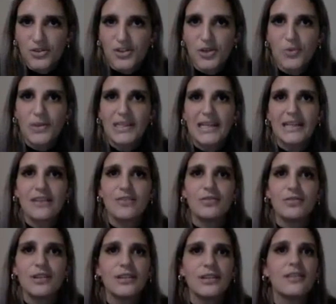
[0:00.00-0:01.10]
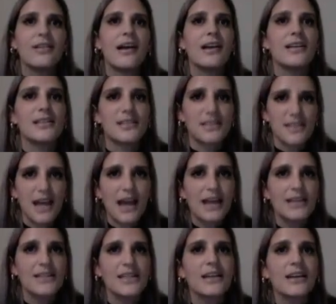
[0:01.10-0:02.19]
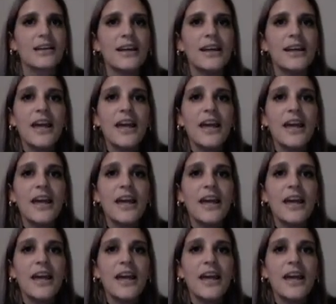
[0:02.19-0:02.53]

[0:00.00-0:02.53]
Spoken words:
So we get a real understanding